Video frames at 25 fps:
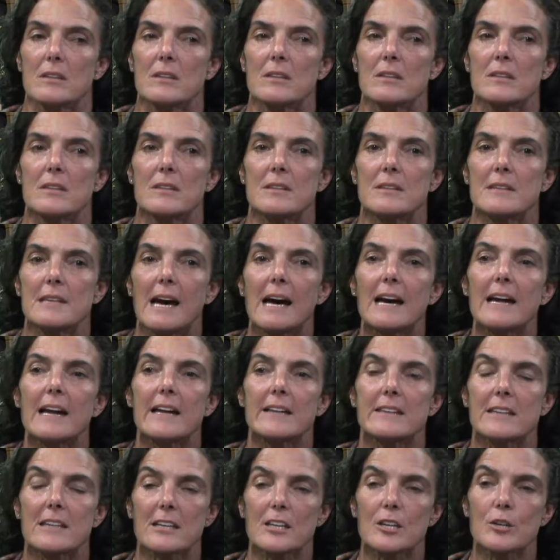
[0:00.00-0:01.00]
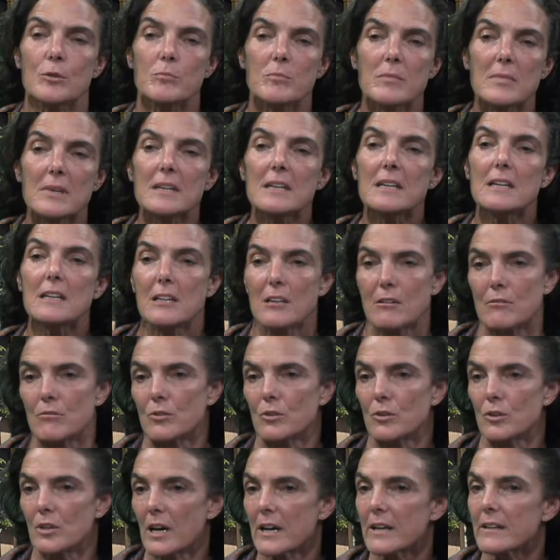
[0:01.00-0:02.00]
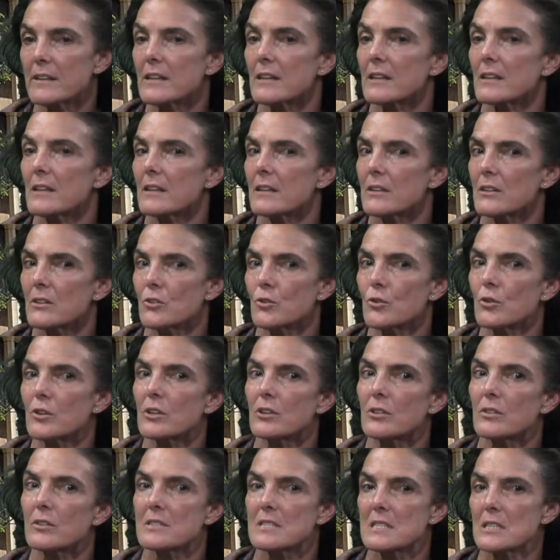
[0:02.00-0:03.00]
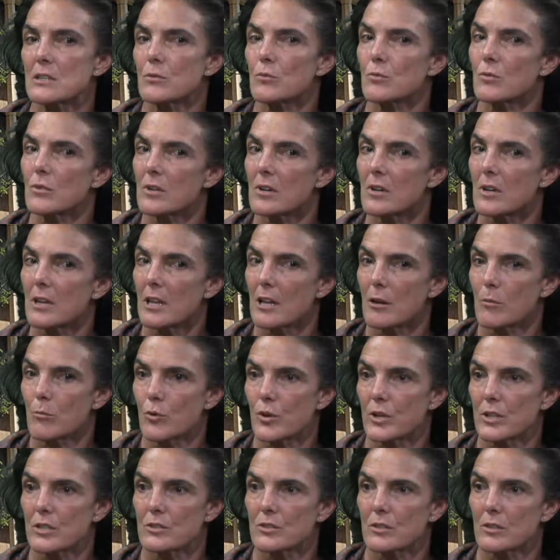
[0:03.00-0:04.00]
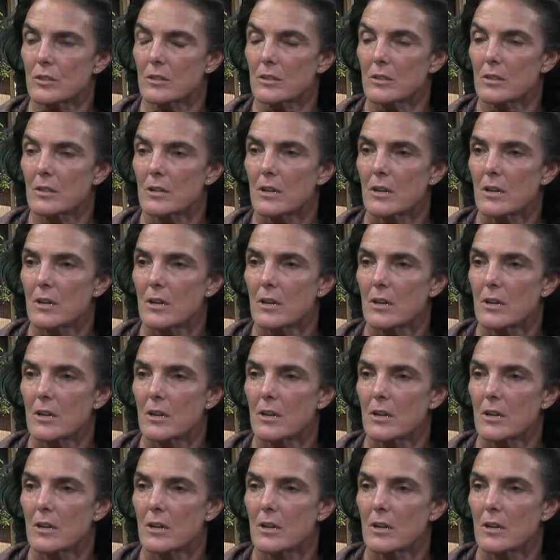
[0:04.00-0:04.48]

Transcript: that at the committee level, I think you can see real collaboration.